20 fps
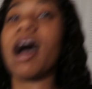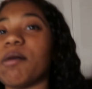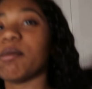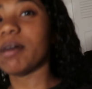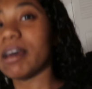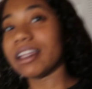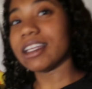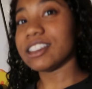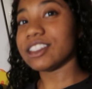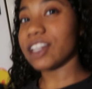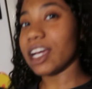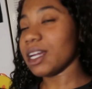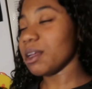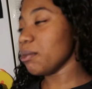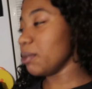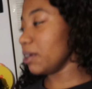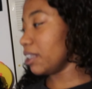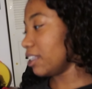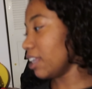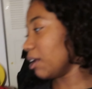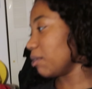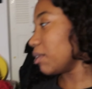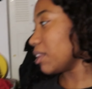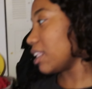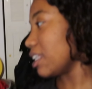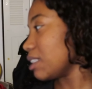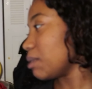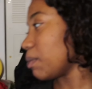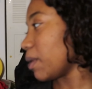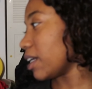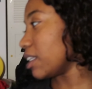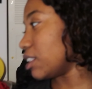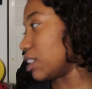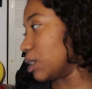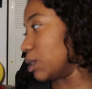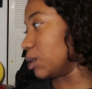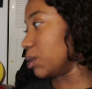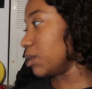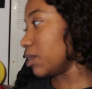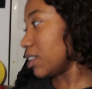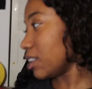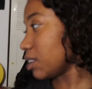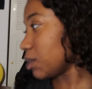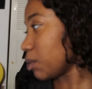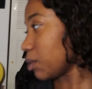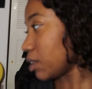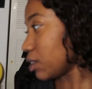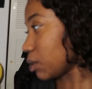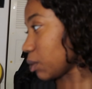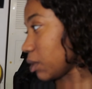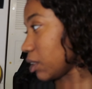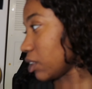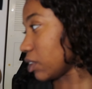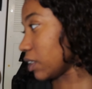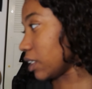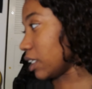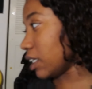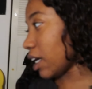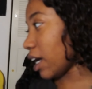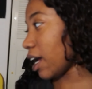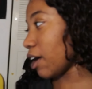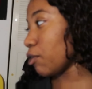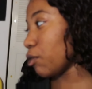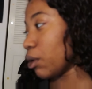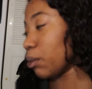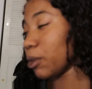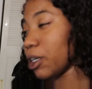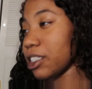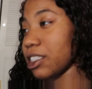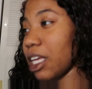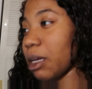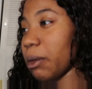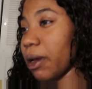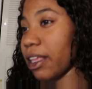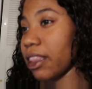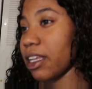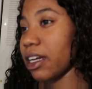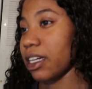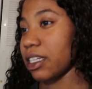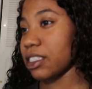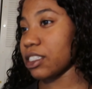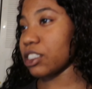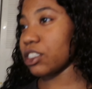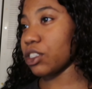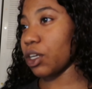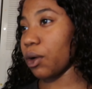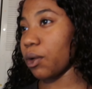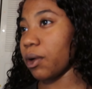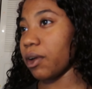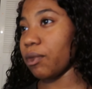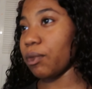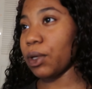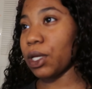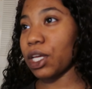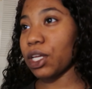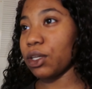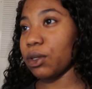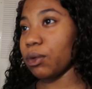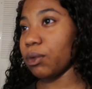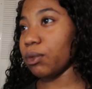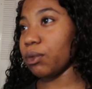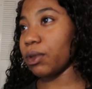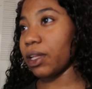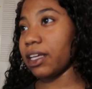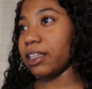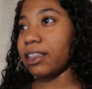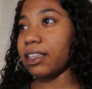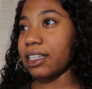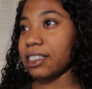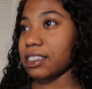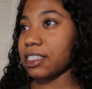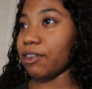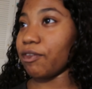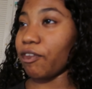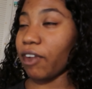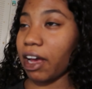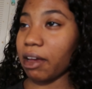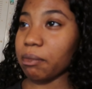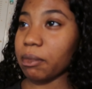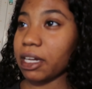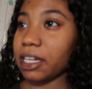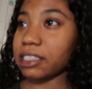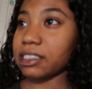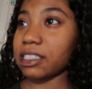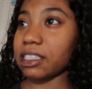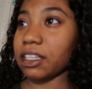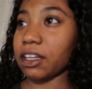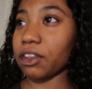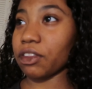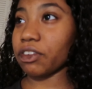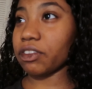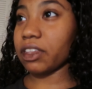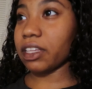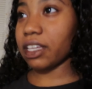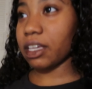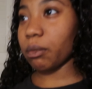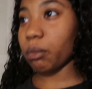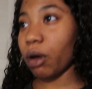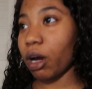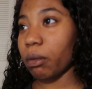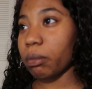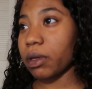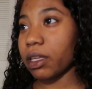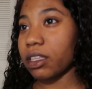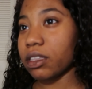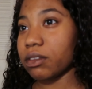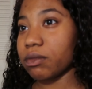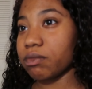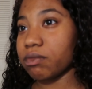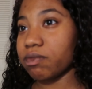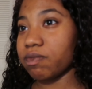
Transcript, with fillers: I'm gonna try to be done with this by 2. It's 1.23. I have one more sign after this. So if we could do like this in 5 minutes and the other thing in probably